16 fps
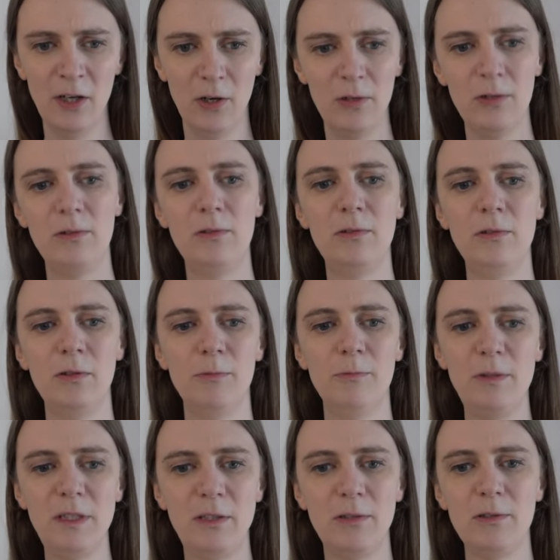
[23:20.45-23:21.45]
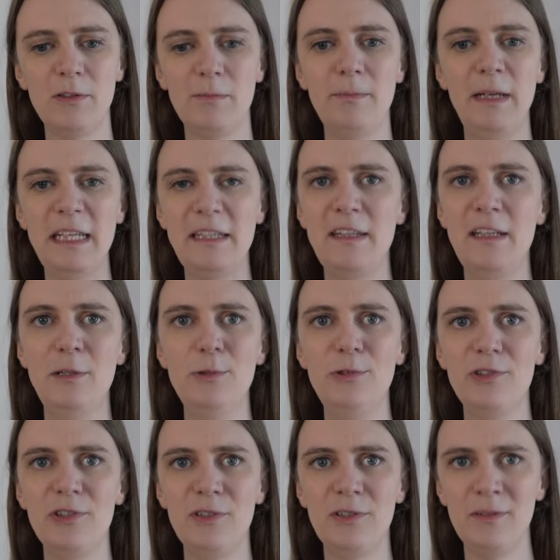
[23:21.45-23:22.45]
or we could make the
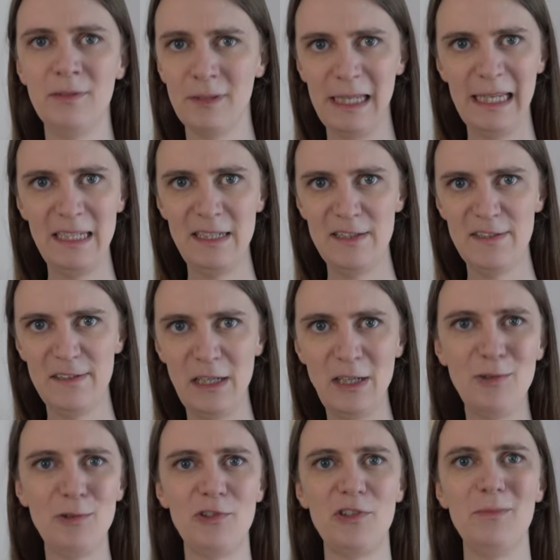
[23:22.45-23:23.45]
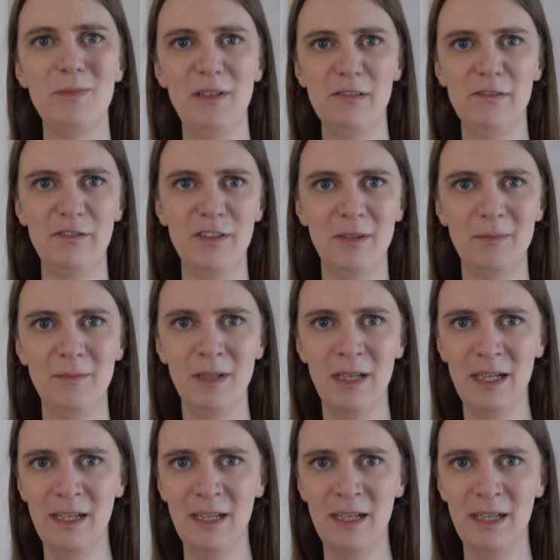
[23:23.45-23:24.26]
illusion indistinguishable from